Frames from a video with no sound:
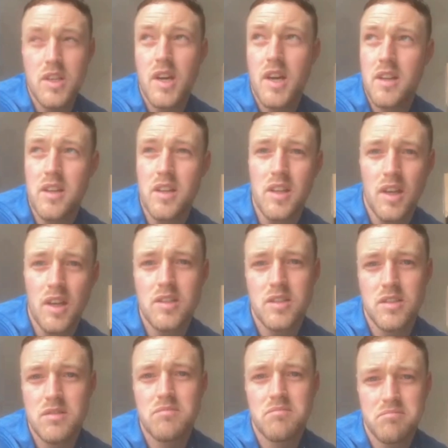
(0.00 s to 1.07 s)
Yeah, I think
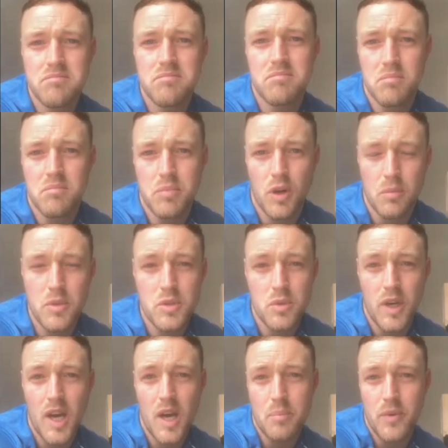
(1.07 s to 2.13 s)
that's probably
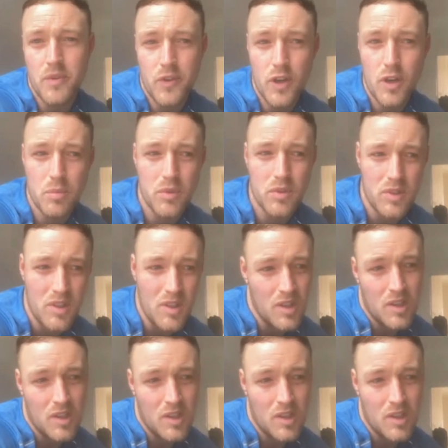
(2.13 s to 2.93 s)
what I prefer, but